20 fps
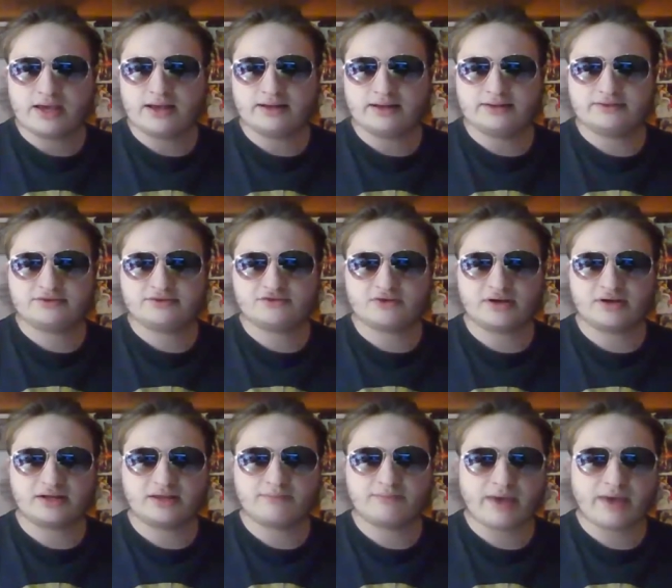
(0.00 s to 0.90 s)
and
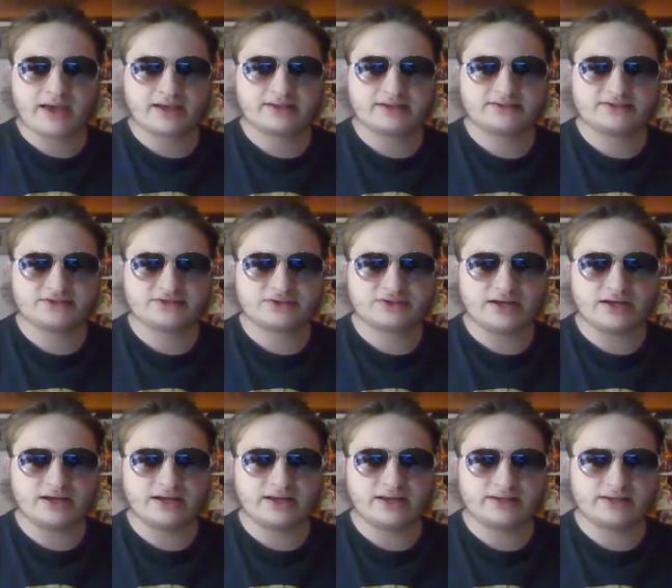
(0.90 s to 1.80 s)
try to get back at,
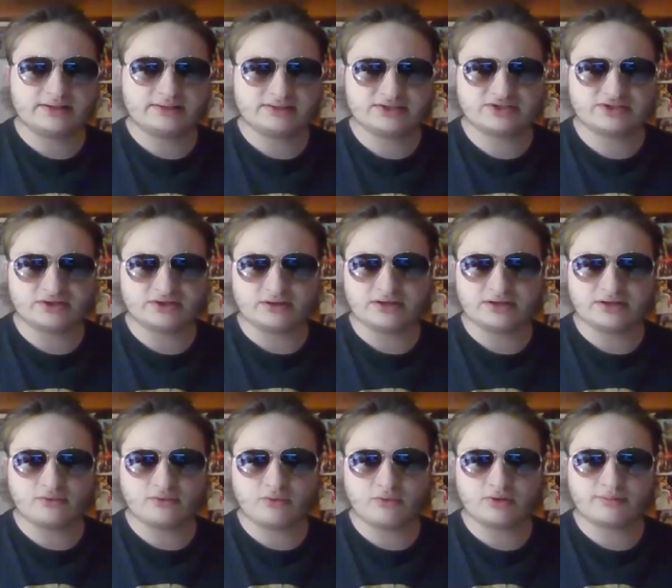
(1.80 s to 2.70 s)
st- at the
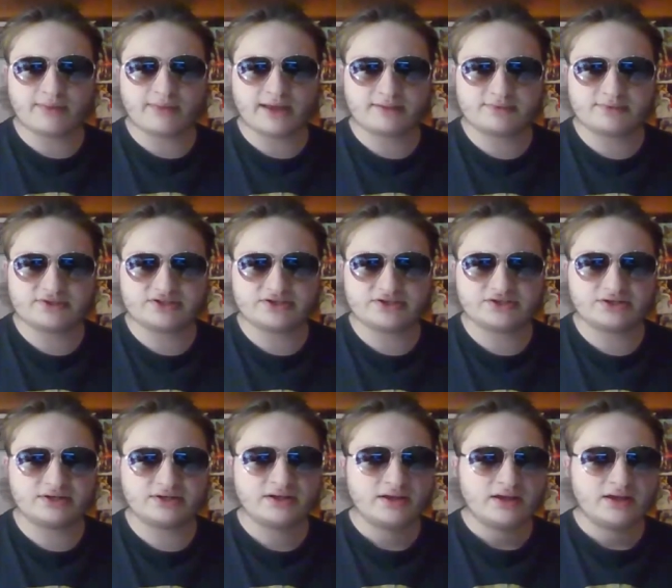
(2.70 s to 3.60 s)
starting quarterback
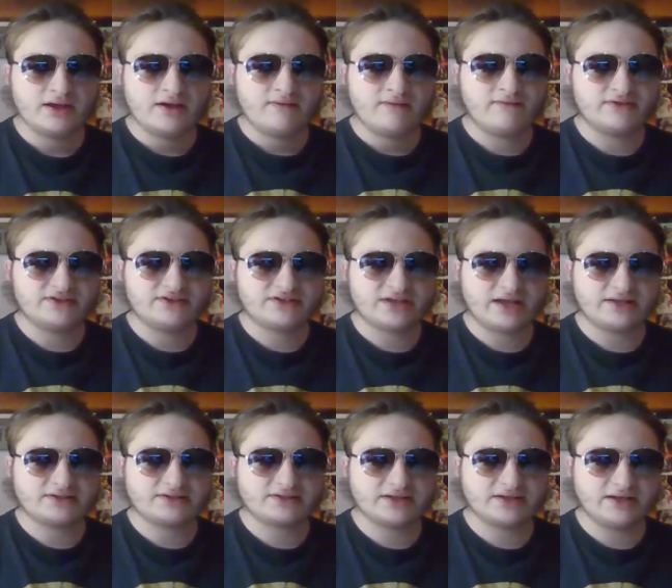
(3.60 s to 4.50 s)
position for the
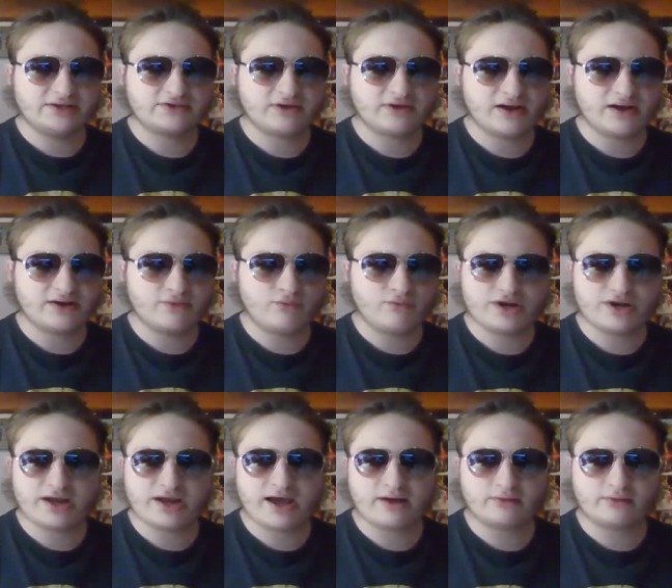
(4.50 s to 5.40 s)
Saints and try to
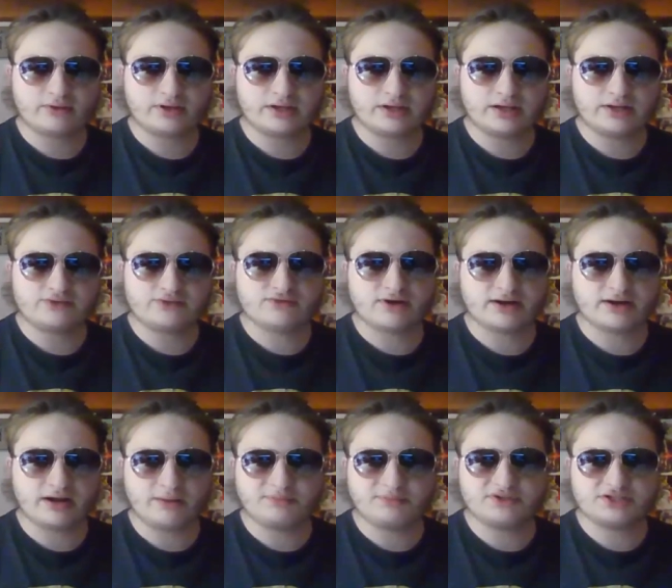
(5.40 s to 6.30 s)
win out and try
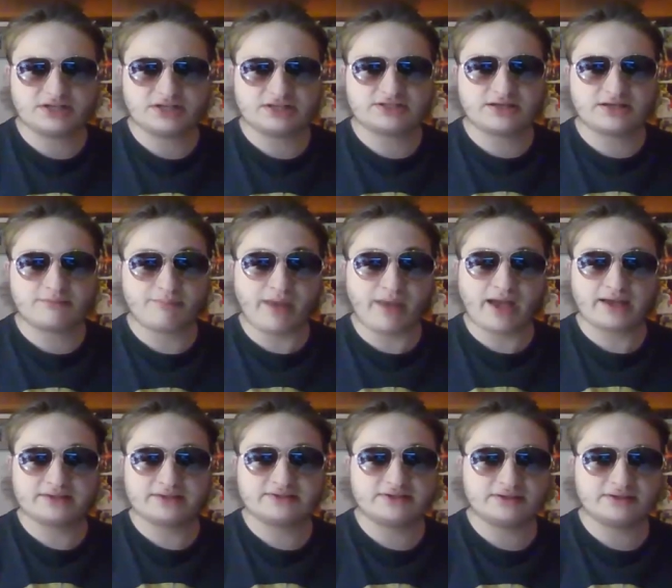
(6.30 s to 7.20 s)
to help the Saints get
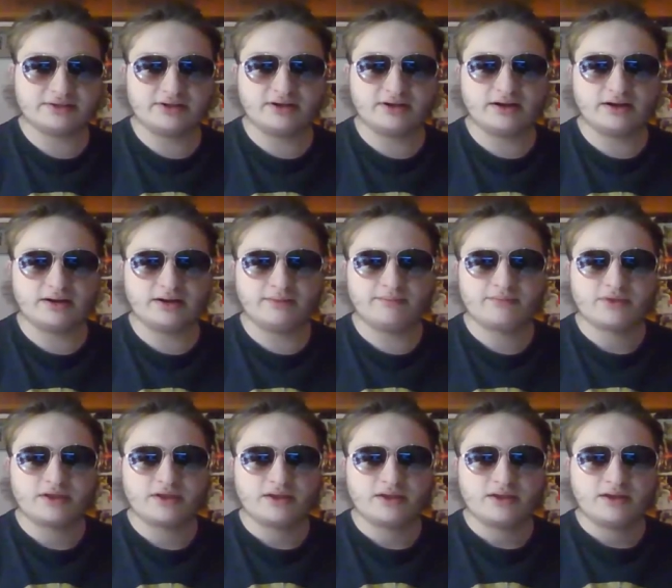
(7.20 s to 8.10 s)
back into the um,
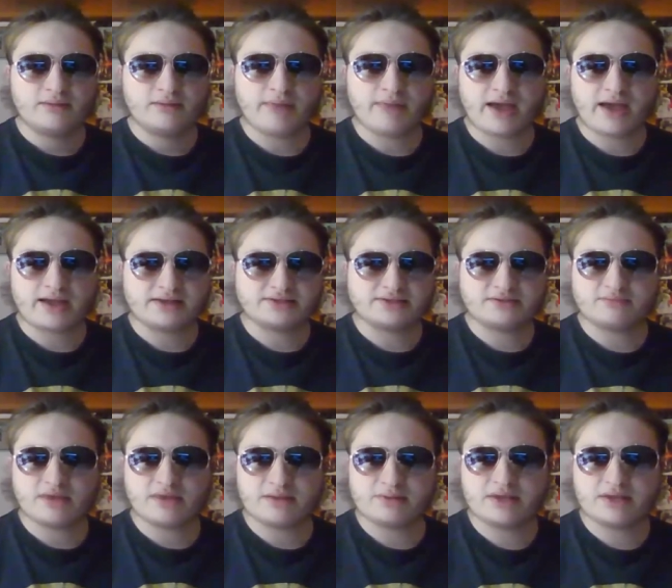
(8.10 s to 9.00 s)
back
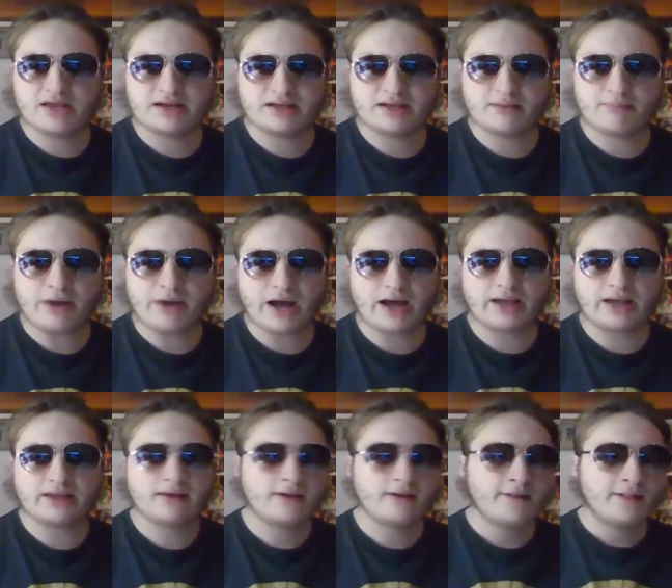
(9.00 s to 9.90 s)
into maybe getting a
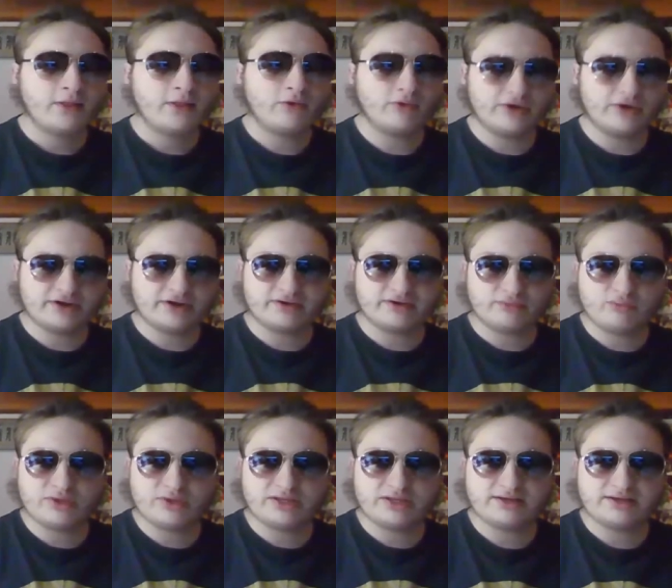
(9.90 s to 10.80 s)
bye or
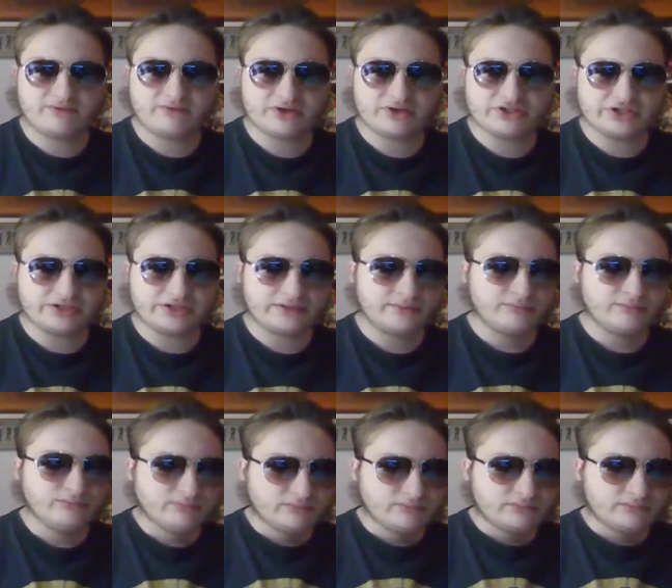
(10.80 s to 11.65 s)
win the division.